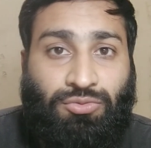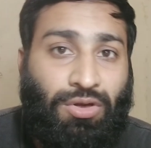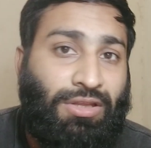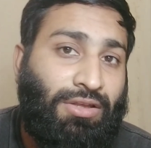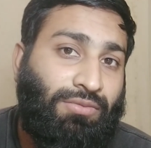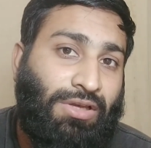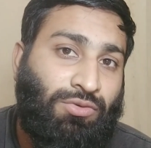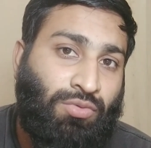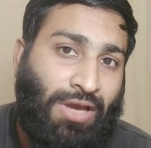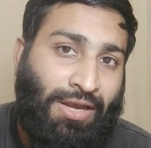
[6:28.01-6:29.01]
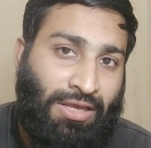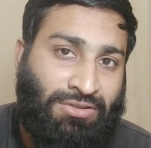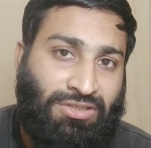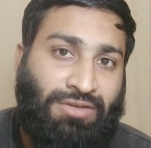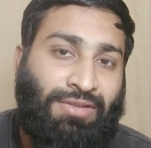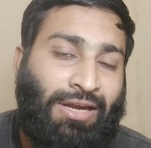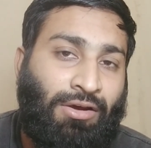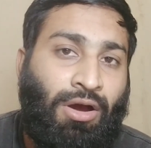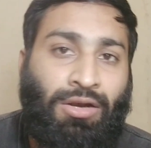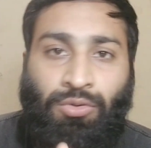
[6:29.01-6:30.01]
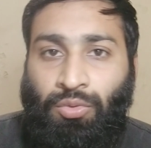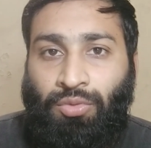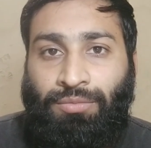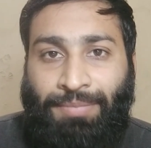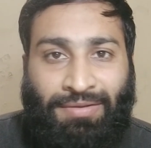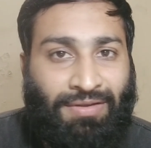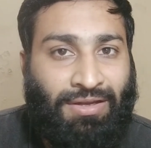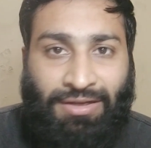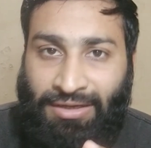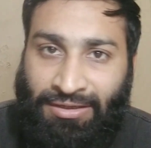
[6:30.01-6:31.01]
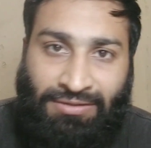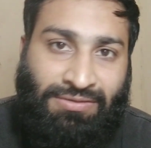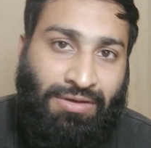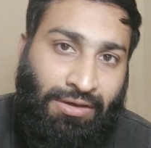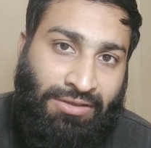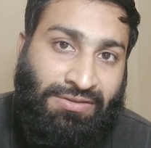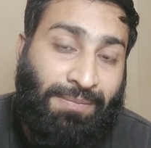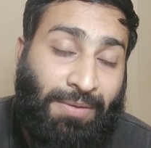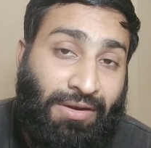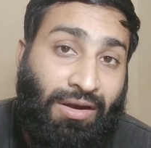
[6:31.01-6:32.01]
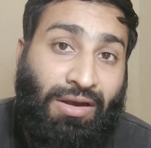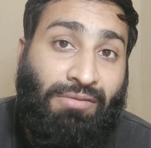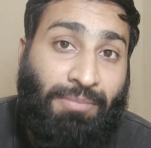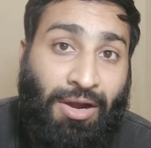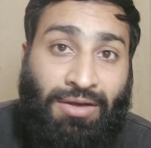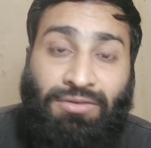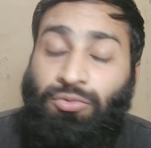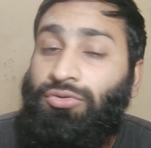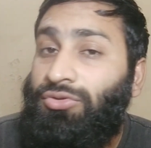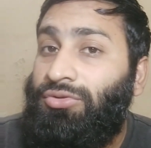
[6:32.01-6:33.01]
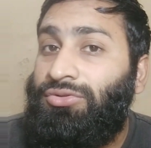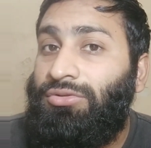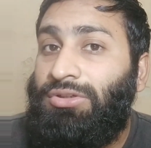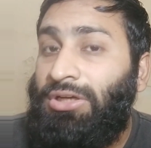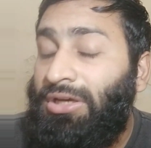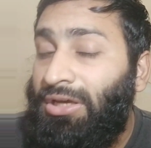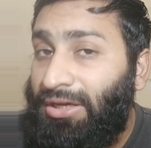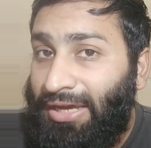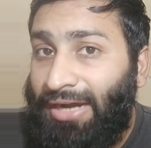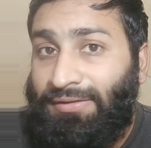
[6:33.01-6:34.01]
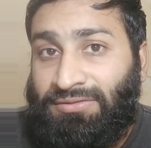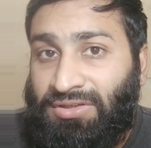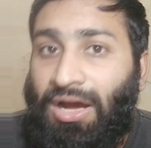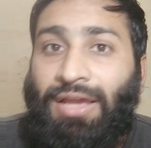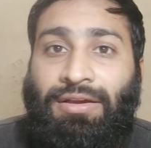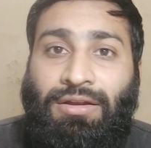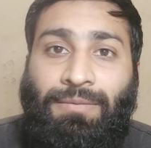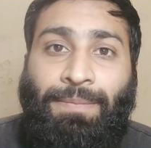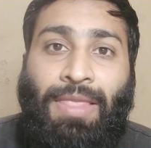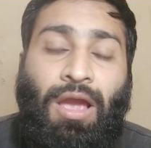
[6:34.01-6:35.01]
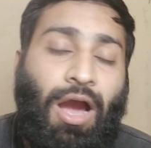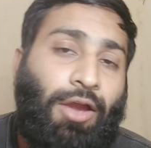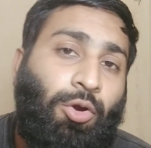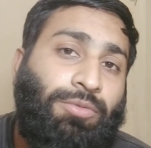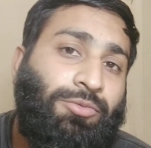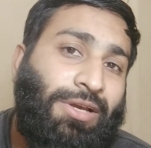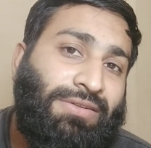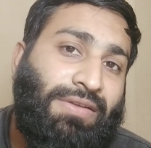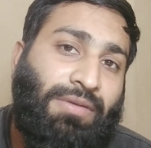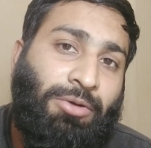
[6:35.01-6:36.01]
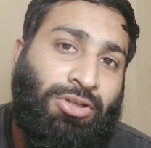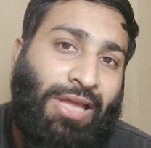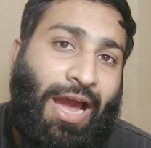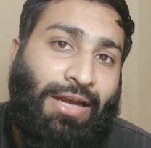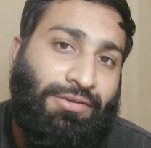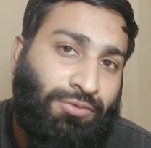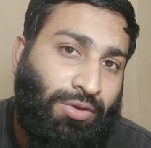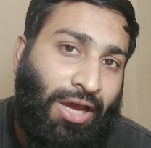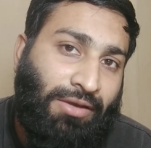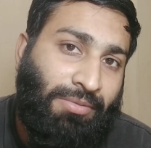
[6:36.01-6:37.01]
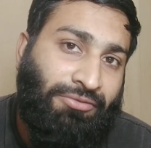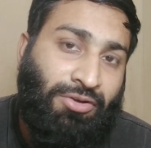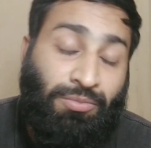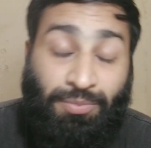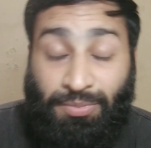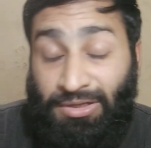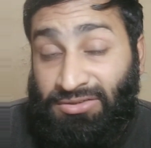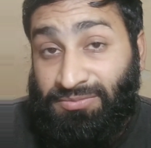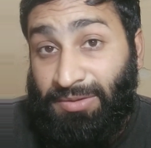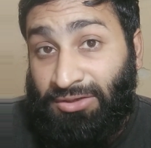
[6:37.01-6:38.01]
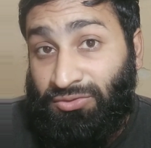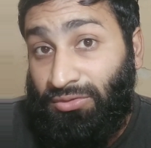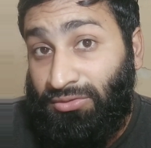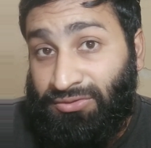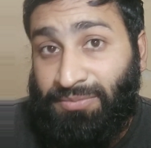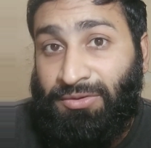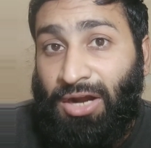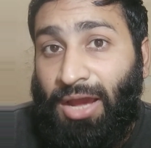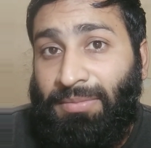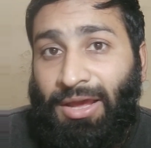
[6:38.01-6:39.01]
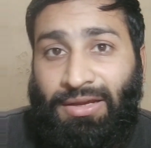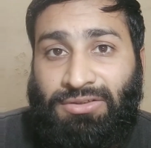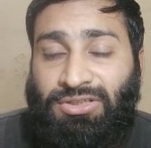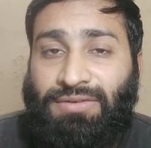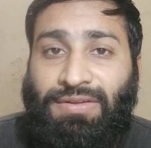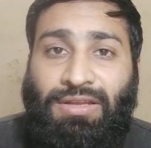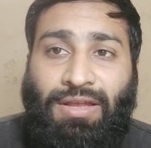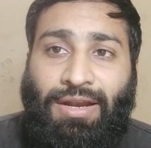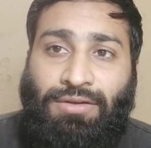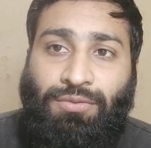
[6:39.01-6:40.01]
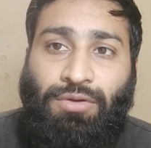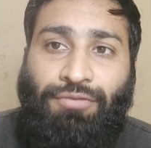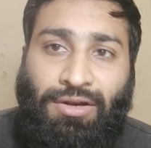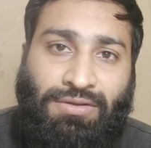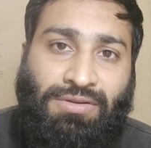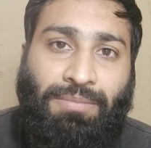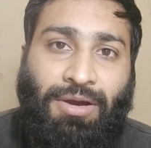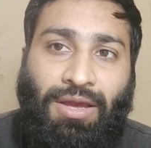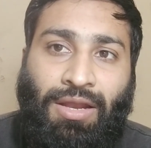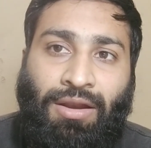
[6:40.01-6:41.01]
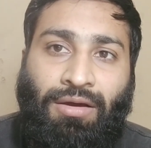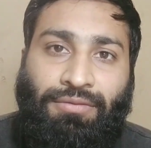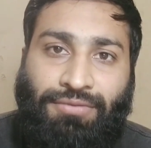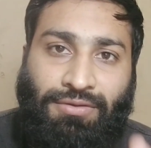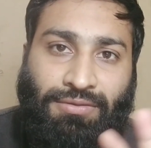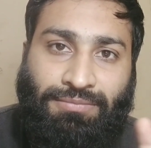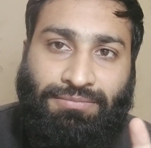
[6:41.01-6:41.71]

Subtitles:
So in this way you can achieve that all goal. Basically it is disciplinary, but you should get the cycle. I hope you make sense about that. If you like my video, please make sure to subscribe, like and share. See you in the next video. For this time, bye. Allah Hafiz.